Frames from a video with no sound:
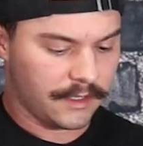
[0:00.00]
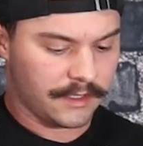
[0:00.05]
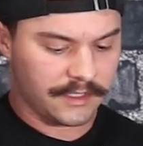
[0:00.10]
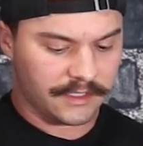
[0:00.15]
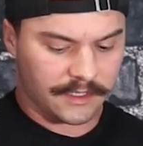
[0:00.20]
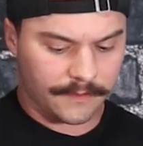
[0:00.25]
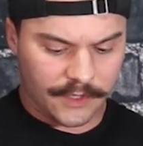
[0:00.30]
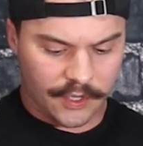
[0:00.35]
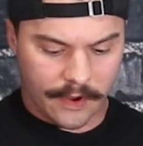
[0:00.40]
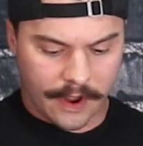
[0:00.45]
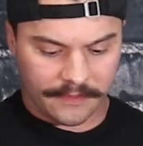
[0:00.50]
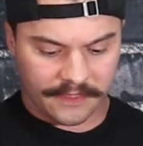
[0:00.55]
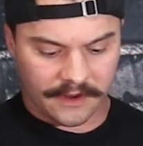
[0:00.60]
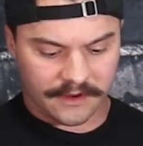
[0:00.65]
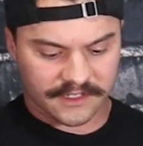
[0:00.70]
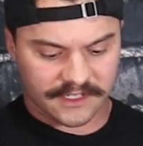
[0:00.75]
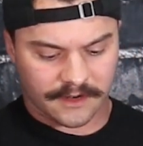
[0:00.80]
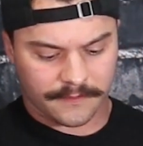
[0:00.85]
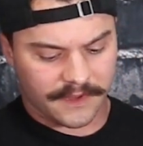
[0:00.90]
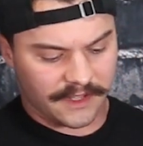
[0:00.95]
Some of you out there
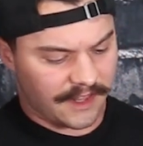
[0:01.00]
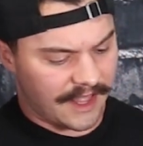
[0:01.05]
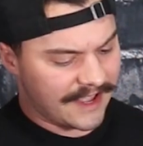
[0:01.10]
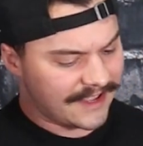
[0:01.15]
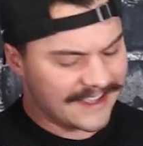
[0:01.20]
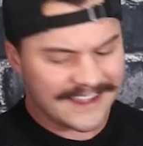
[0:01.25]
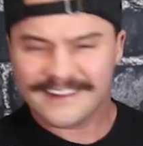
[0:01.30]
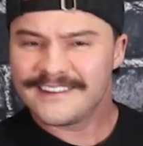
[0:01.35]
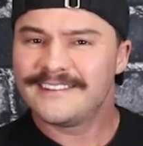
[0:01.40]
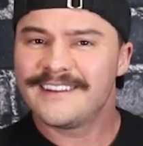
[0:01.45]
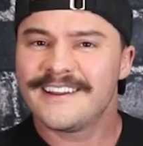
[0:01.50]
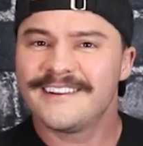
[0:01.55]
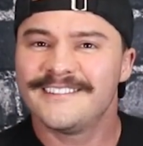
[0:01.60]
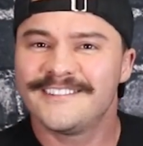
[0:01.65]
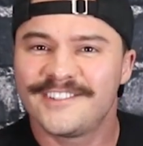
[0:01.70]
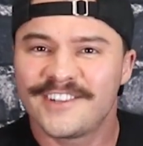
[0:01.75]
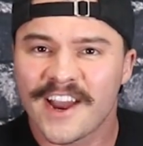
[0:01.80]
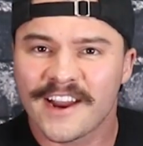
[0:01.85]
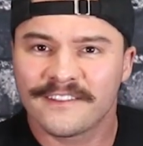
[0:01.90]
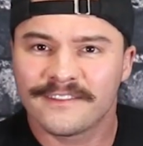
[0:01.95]
is going to be like, hey, you
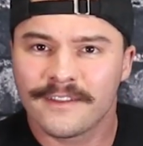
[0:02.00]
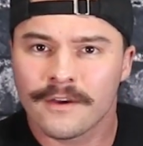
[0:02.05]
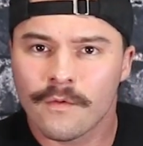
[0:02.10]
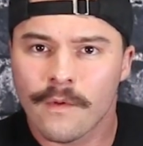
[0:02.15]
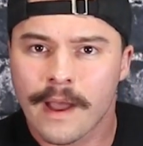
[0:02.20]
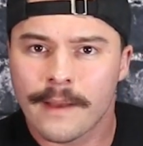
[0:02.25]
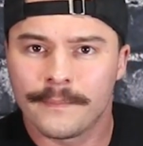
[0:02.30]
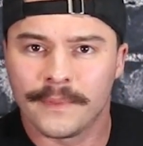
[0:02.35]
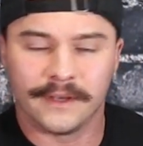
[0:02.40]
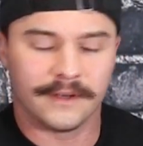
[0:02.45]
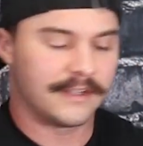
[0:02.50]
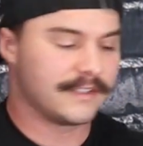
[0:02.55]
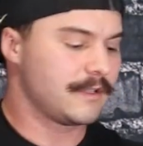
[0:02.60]
didn't check the weapon.